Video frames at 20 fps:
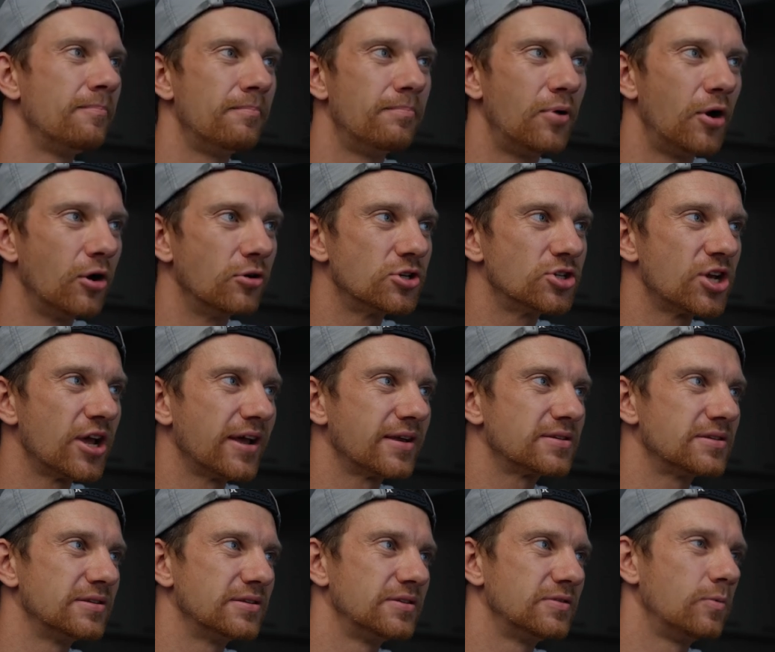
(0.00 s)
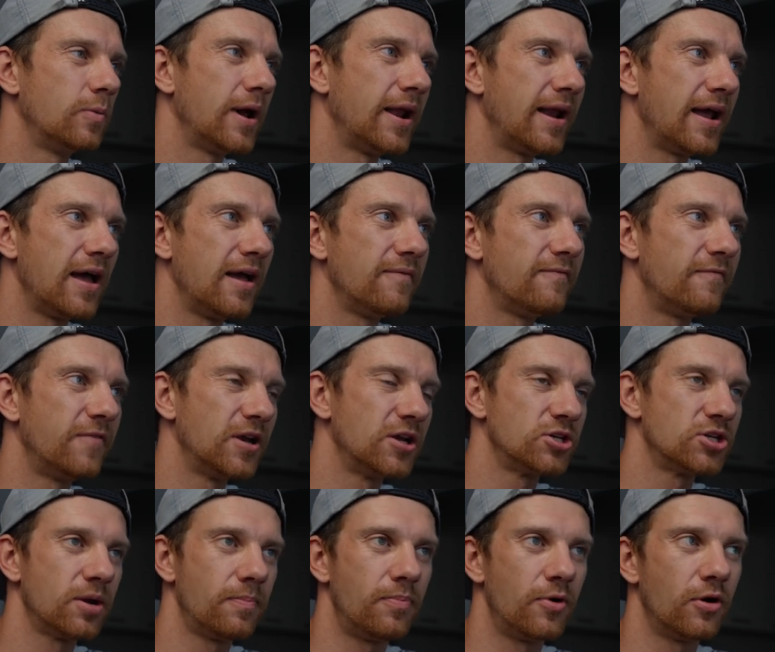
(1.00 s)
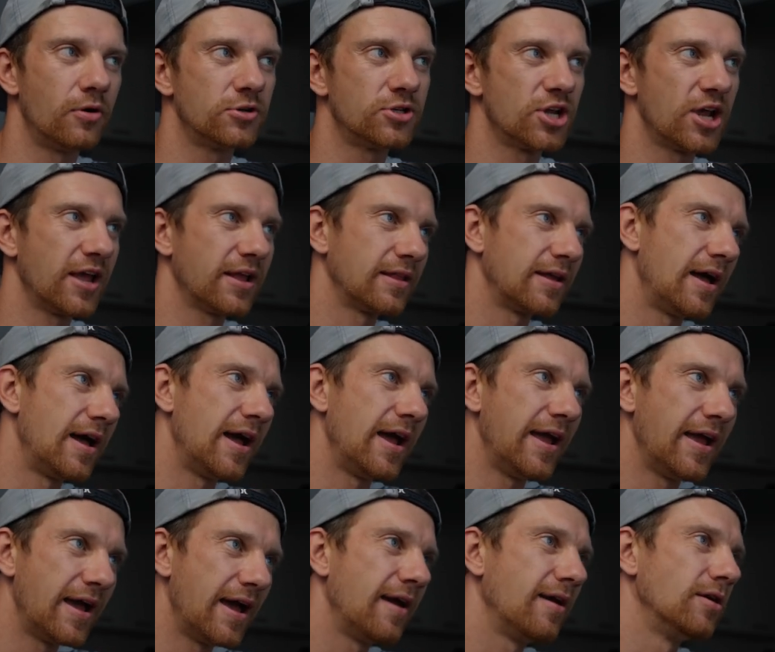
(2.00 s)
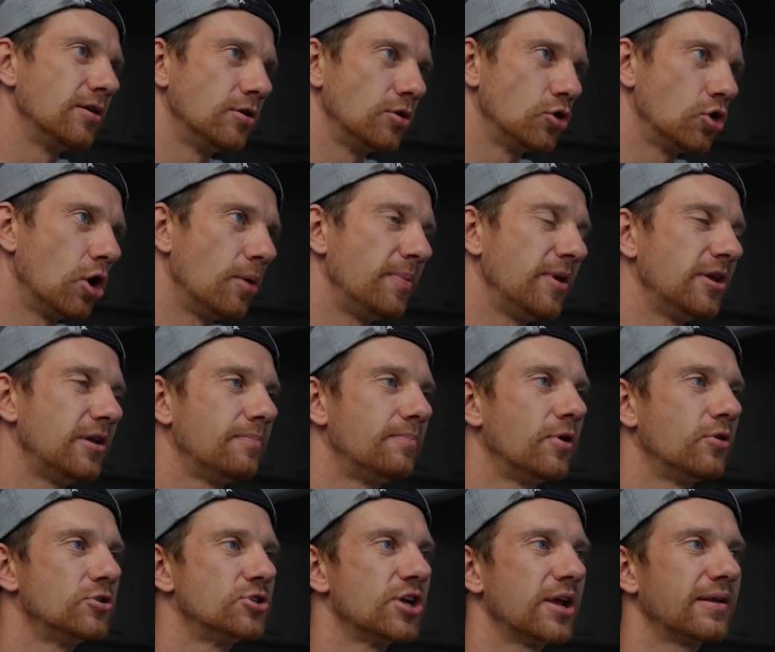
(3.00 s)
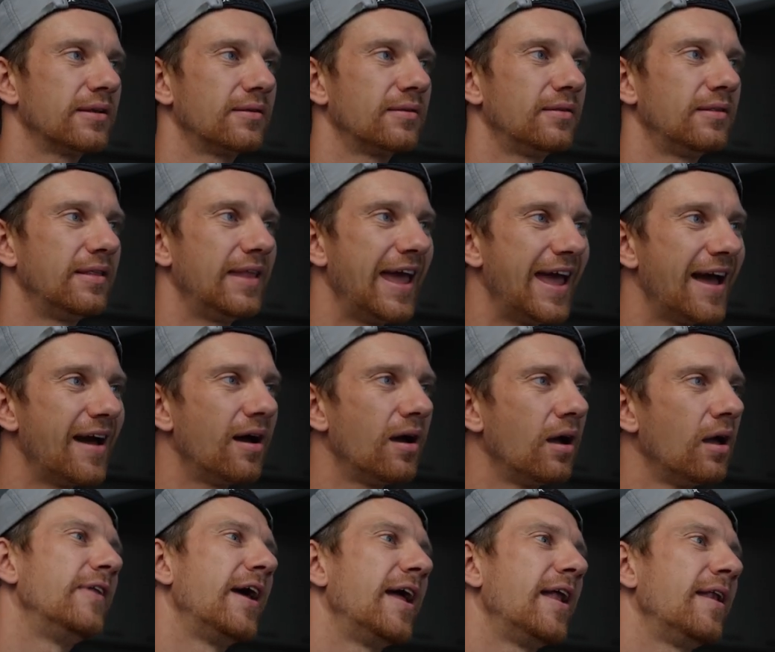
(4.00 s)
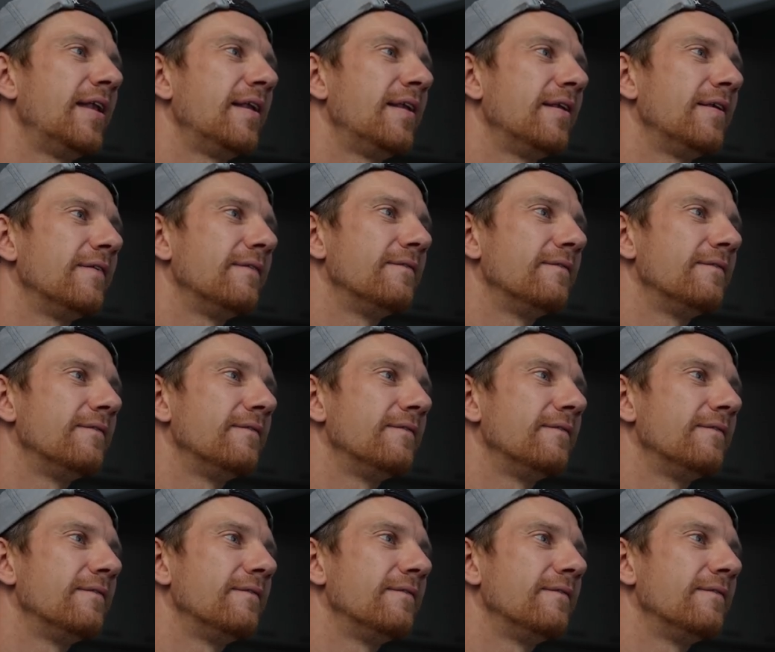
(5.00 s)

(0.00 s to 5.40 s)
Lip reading: Projects is when I finish a project, I copy the project there. Then